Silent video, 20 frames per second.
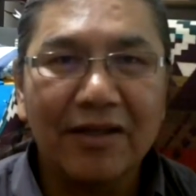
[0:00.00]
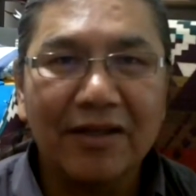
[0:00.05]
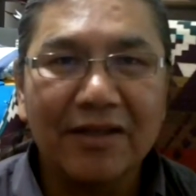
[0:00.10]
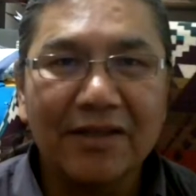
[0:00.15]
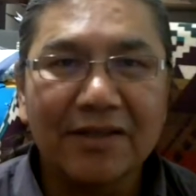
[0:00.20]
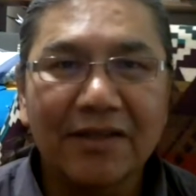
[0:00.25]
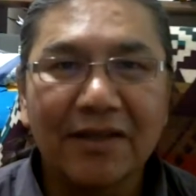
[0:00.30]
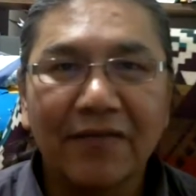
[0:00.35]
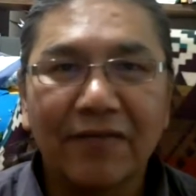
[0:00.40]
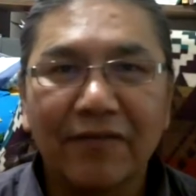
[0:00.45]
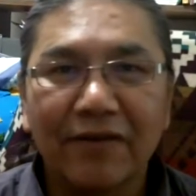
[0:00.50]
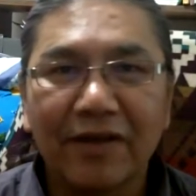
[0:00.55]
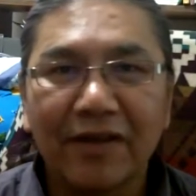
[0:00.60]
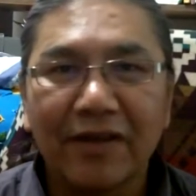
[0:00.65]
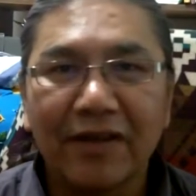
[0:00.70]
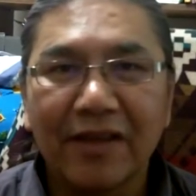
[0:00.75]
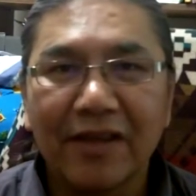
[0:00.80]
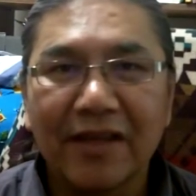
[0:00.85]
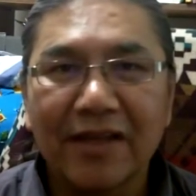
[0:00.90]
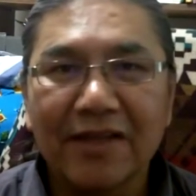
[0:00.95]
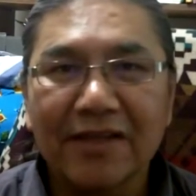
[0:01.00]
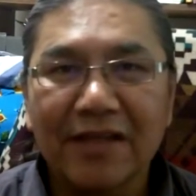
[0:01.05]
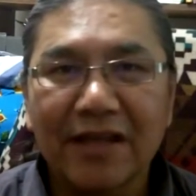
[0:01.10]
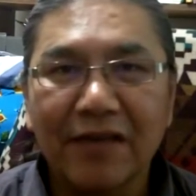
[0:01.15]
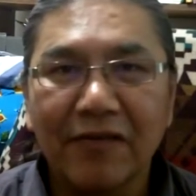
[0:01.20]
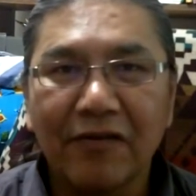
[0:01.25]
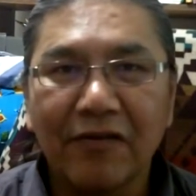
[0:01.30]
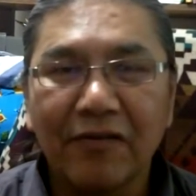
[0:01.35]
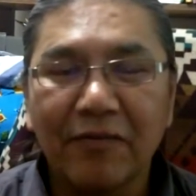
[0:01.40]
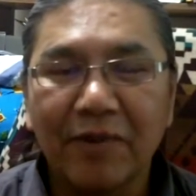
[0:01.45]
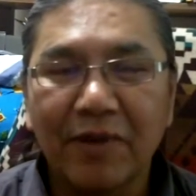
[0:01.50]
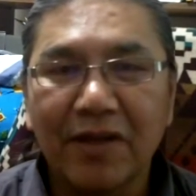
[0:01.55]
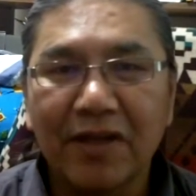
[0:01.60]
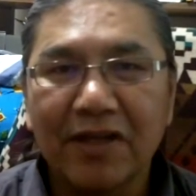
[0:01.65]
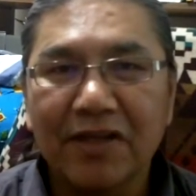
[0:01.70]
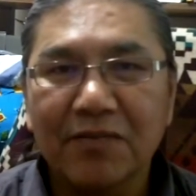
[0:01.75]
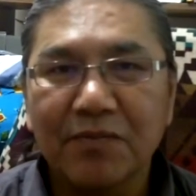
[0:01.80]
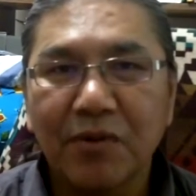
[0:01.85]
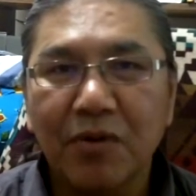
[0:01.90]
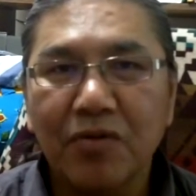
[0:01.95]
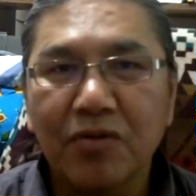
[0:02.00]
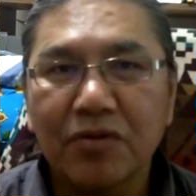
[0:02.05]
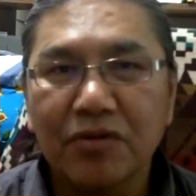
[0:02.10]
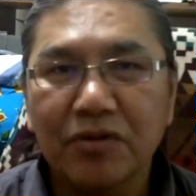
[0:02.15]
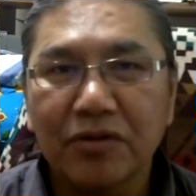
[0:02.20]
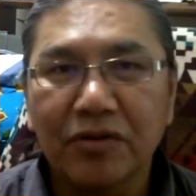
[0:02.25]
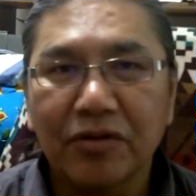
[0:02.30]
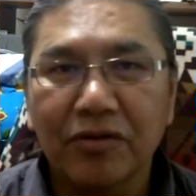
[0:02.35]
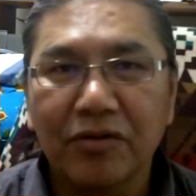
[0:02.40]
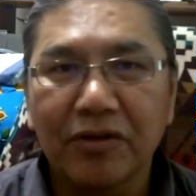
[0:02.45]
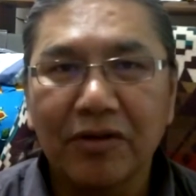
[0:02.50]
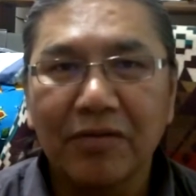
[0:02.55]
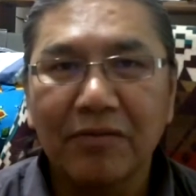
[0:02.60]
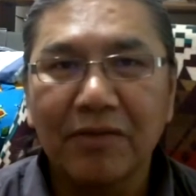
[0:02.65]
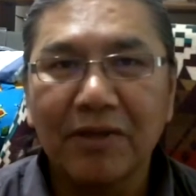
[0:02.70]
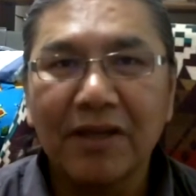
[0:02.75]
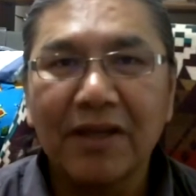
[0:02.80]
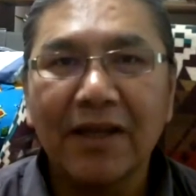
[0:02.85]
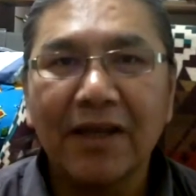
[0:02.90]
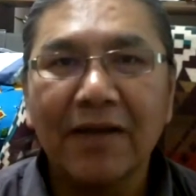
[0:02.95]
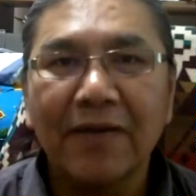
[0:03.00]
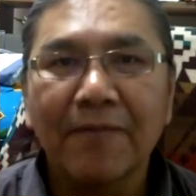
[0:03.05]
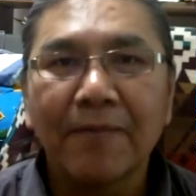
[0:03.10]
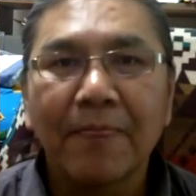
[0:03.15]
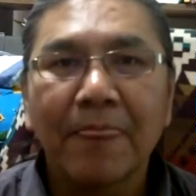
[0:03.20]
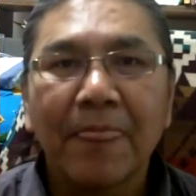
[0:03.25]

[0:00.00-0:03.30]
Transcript: different things that we've been exposed to through the media.